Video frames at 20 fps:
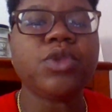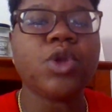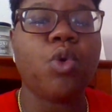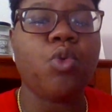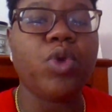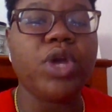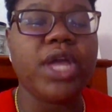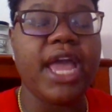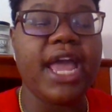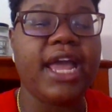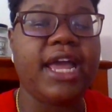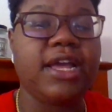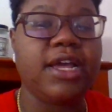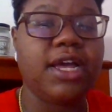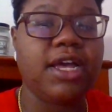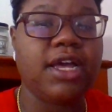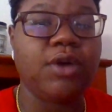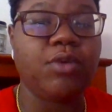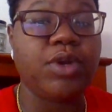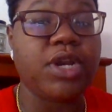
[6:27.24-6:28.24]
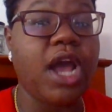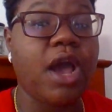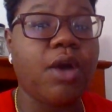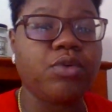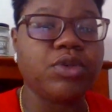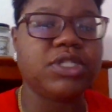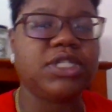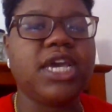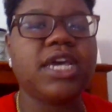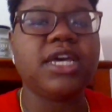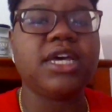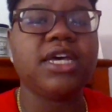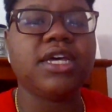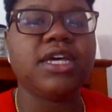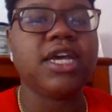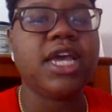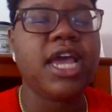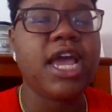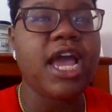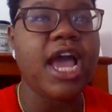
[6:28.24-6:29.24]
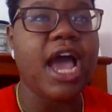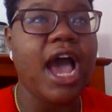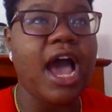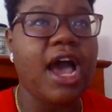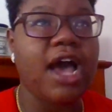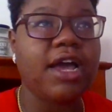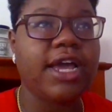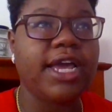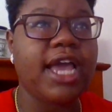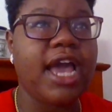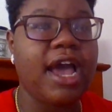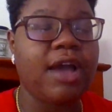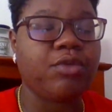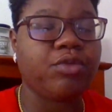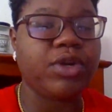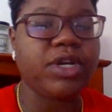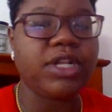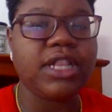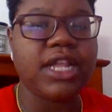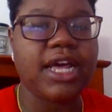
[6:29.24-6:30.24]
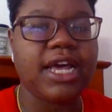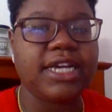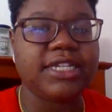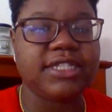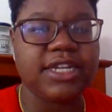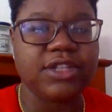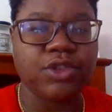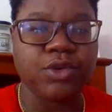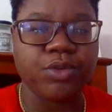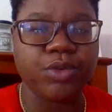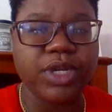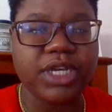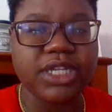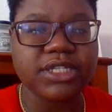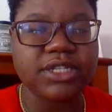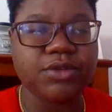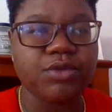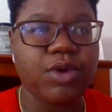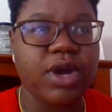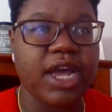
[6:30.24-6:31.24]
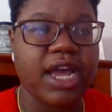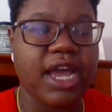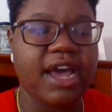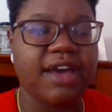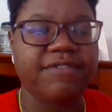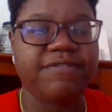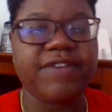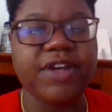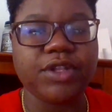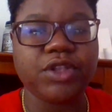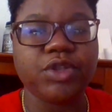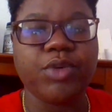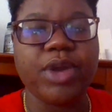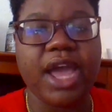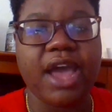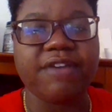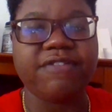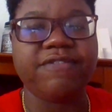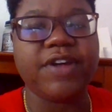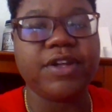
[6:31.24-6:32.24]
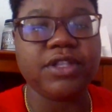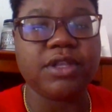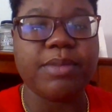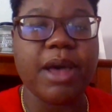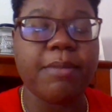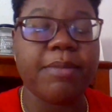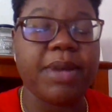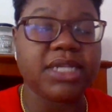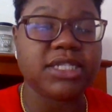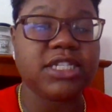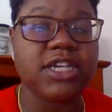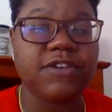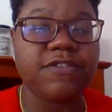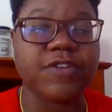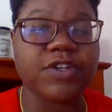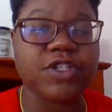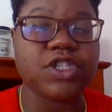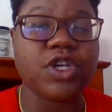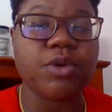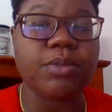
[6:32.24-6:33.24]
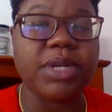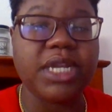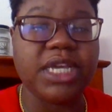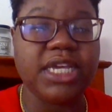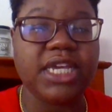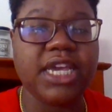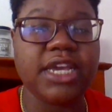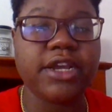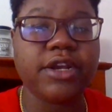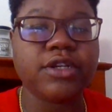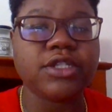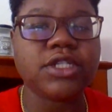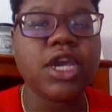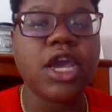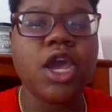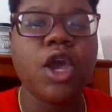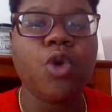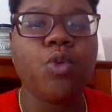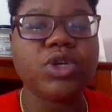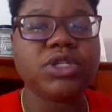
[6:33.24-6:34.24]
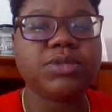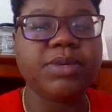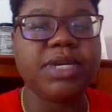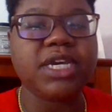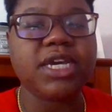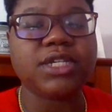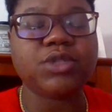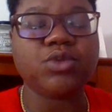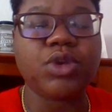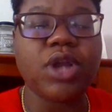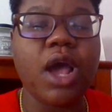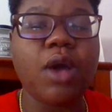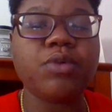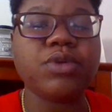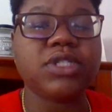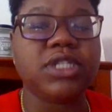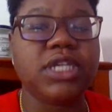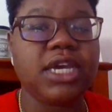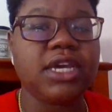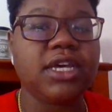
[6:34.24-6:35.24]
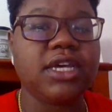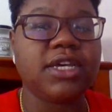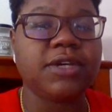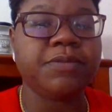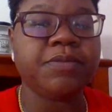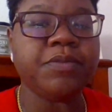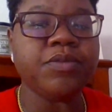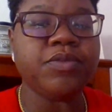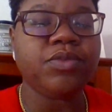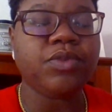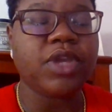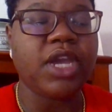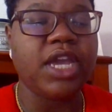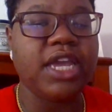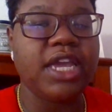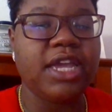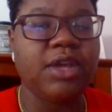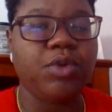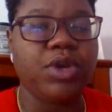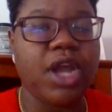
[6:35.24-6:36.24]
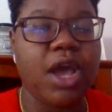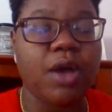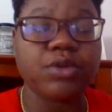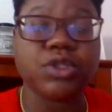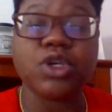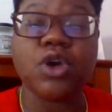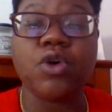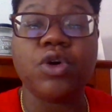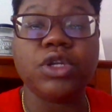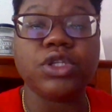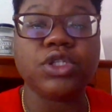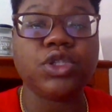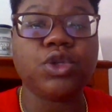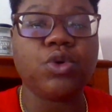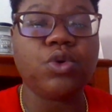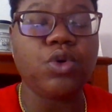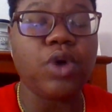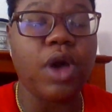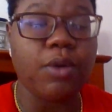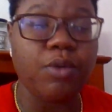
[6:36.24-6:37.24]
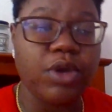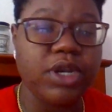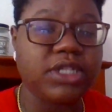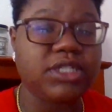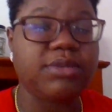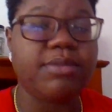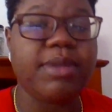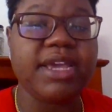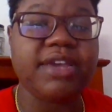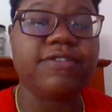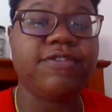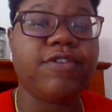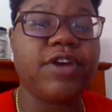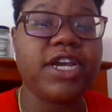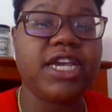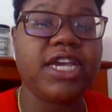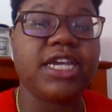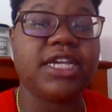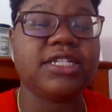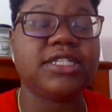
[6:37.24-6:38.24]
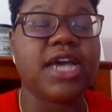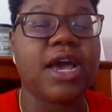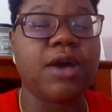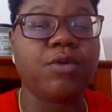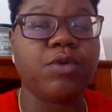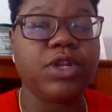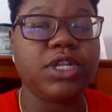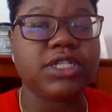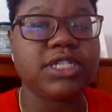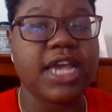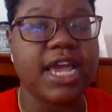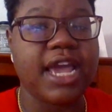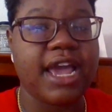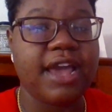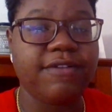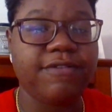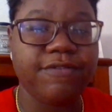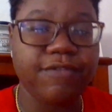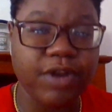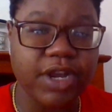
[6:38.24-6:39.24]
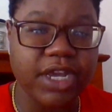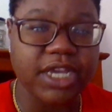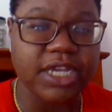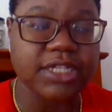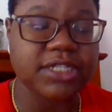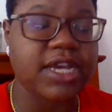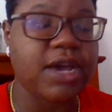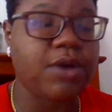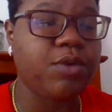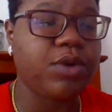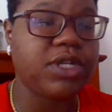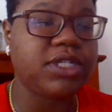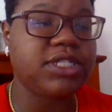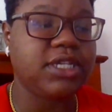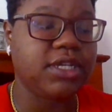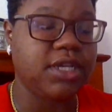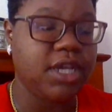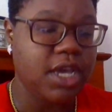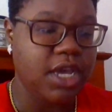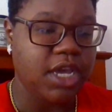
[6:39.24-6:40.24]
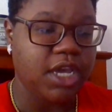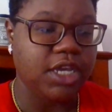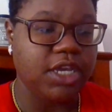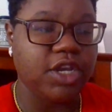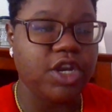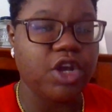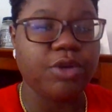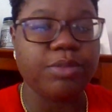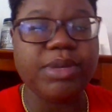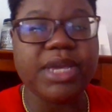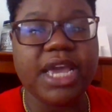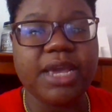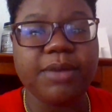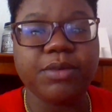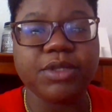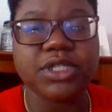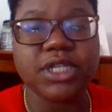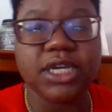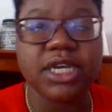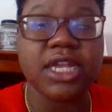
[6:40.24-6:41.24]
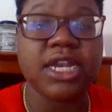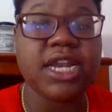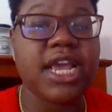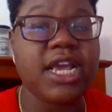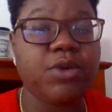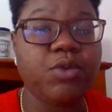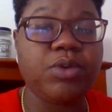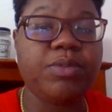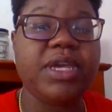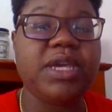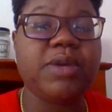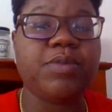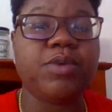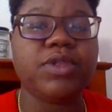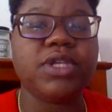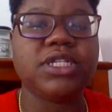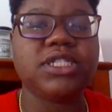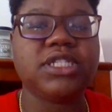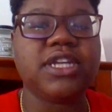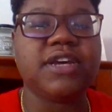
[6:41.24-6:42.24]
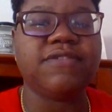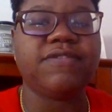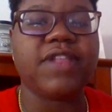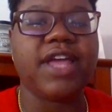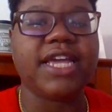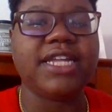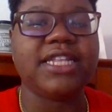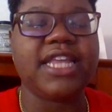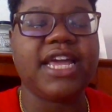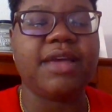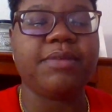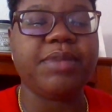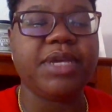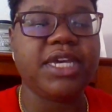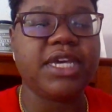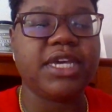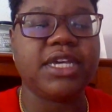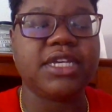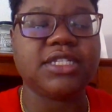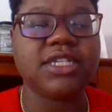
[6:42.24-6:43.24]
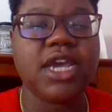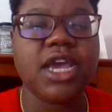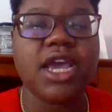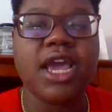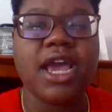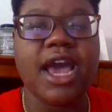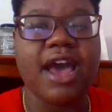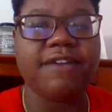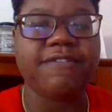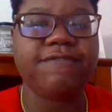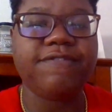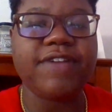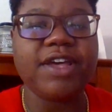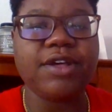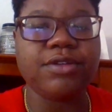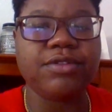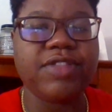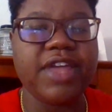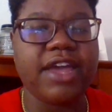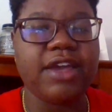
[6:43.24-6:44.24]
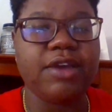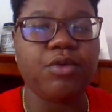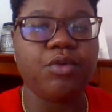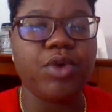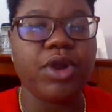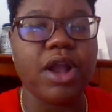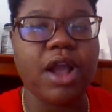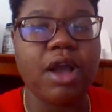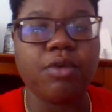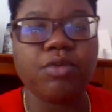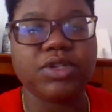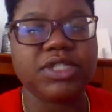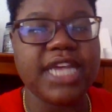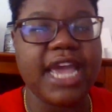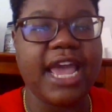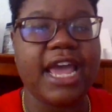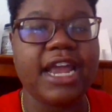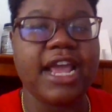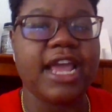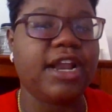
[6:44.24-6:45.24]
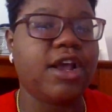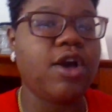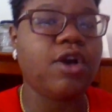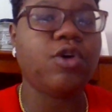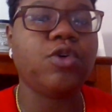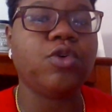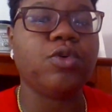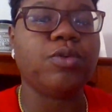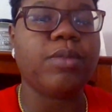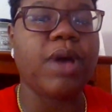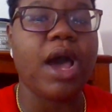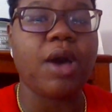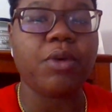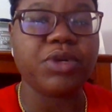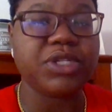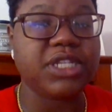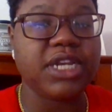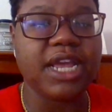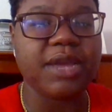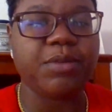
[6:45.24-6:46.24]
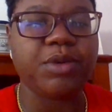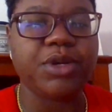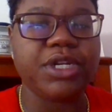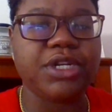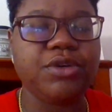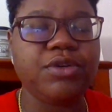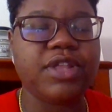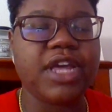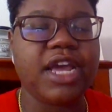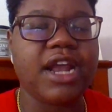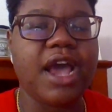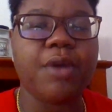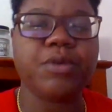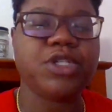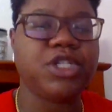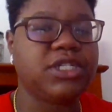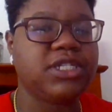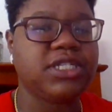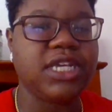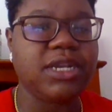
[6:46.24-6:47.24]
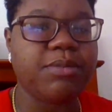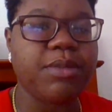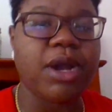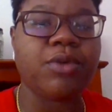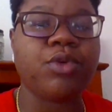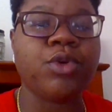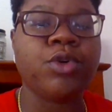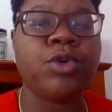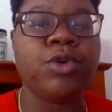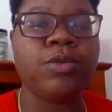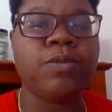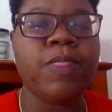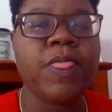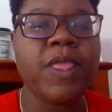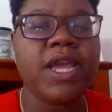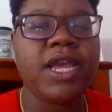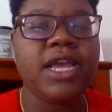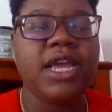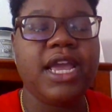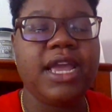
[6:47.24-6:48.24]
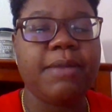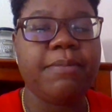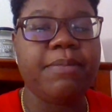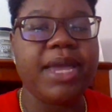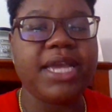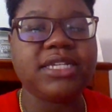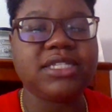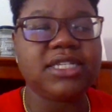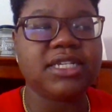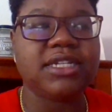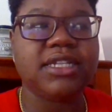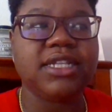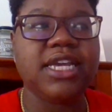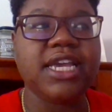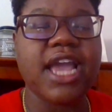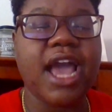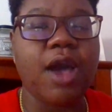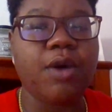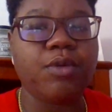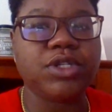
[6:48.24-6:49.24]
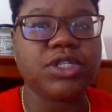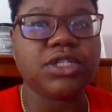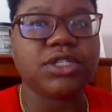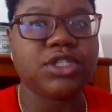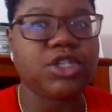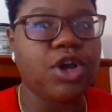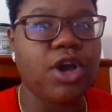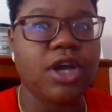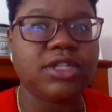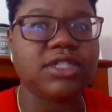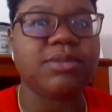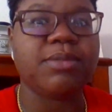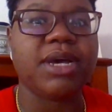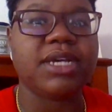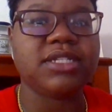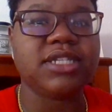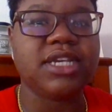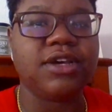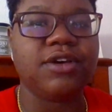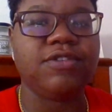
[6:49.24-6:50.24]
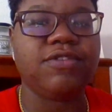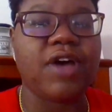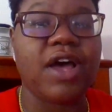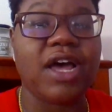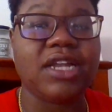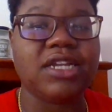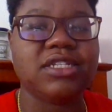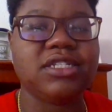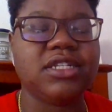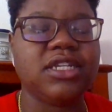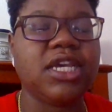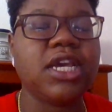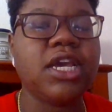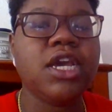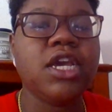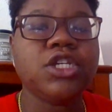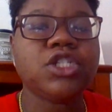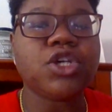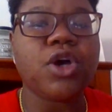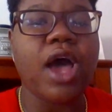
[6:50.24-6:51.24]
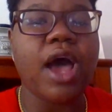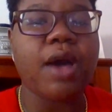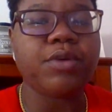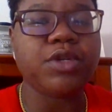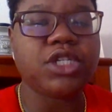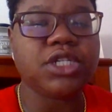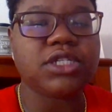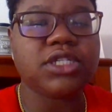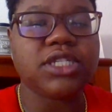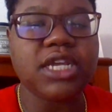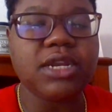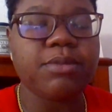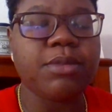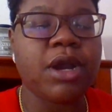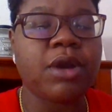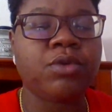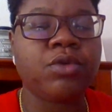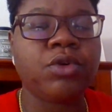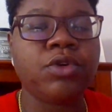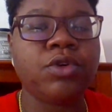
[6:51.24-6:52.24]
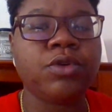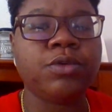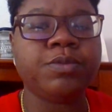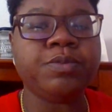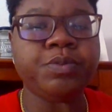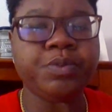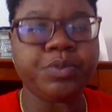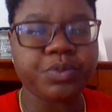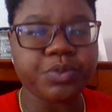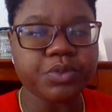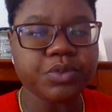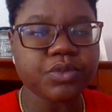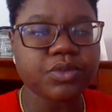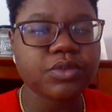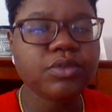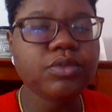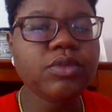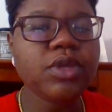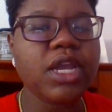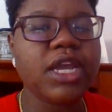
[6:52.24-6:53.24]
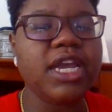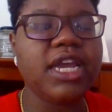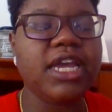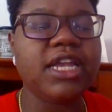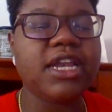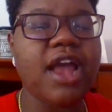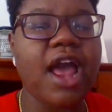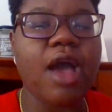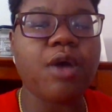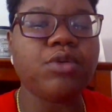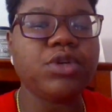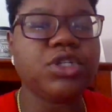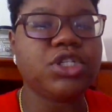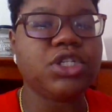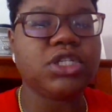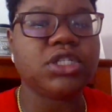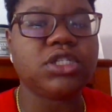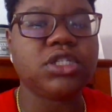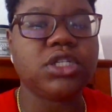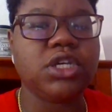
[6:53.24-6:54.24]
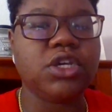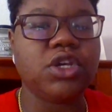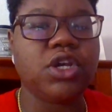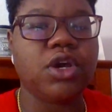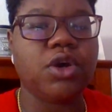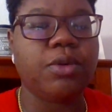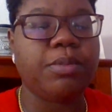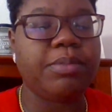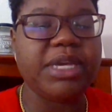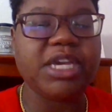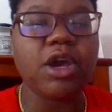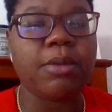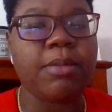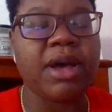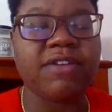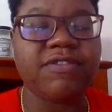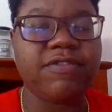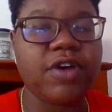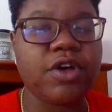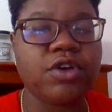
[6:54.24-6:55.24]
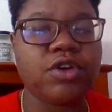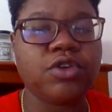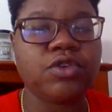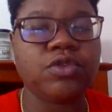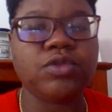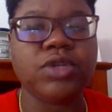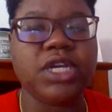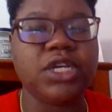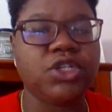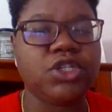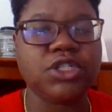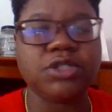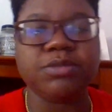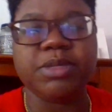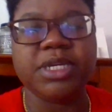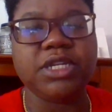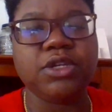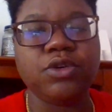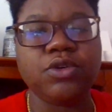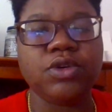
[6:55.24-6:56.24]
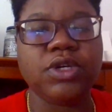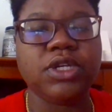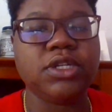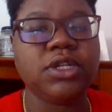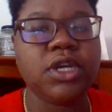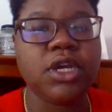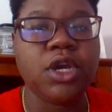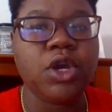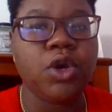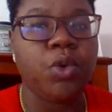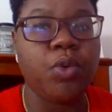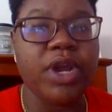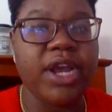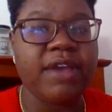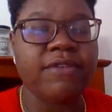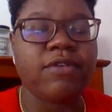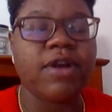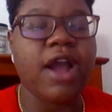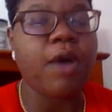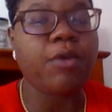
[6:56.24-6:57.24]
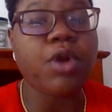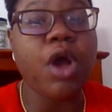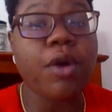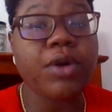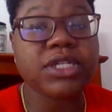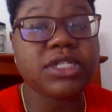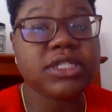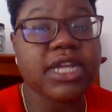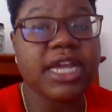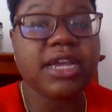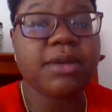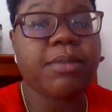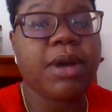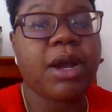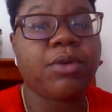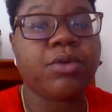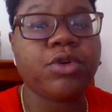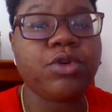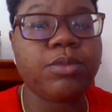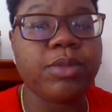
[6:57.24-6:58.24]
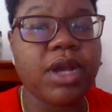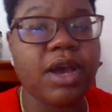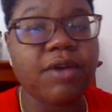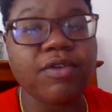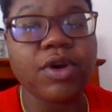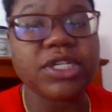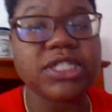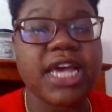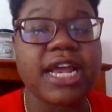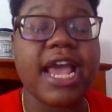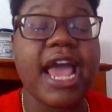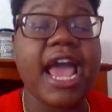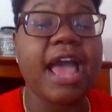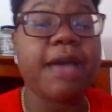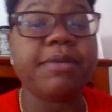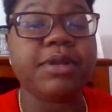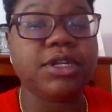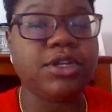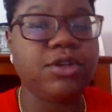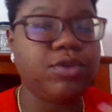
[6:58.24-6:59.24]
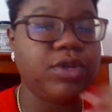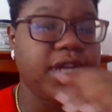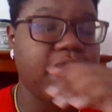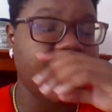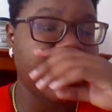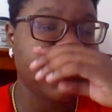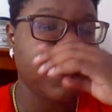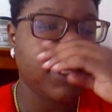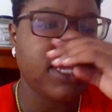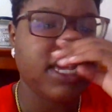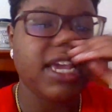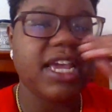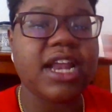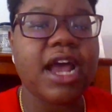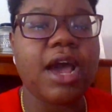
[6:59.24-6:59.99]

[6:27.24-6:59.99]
when I was young, I realized that the reason why I felt the way I felt about myself for so many years was because when I was young, and when I was going to school, I wanted to make friends. I wanted to have friends. I wanted to, be able to connect with people and stuff like that, because I felt that where I was at home, I wasn't able to do that. I would just sit in my room and basically I would just talk to myself, honestly. So I would just sit in my room and I would just, be on my phone and just be doing whatever. I would always stay in my room, and I've always had a habit of doing that. And